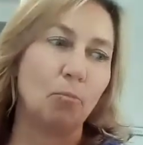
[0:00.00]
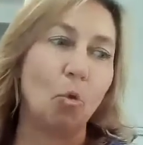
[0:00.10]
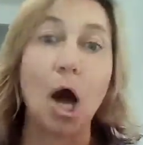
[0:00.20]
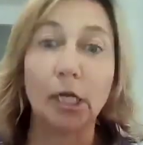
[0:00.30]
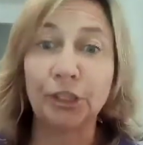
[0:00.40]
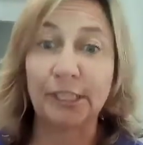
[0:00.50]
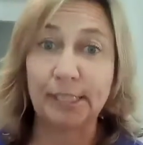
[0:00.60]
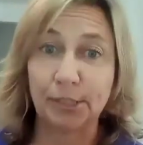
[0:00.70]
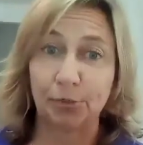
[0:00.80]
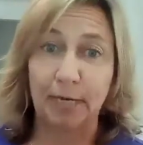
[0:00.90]

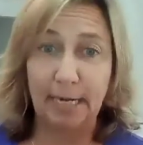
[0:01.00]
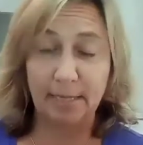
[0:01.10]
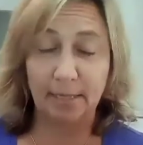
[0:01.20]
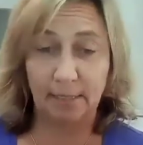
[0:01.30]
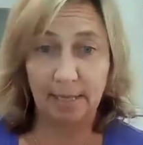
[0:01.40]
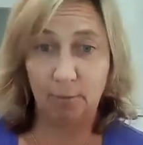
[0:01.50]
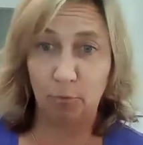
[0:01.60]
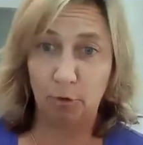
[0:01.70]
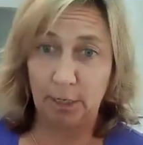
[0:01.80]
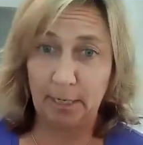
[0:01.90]
washes or anything that
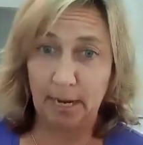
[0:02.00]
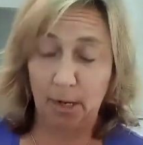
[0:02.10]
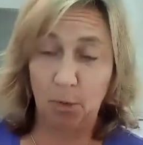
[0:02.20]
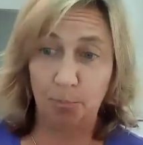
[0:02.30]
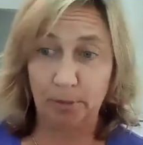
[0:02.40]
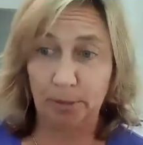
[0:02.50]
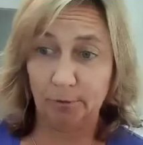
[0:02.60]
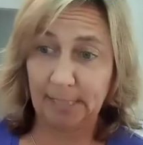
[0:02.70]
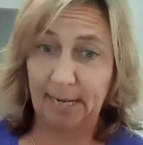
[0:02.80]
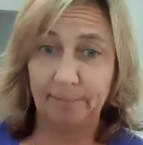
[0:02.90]
would help with
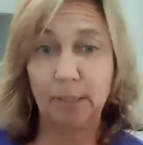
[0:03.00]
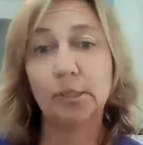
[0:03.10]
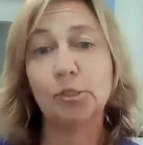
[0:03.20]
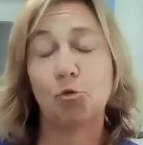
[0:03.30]
those chemicals,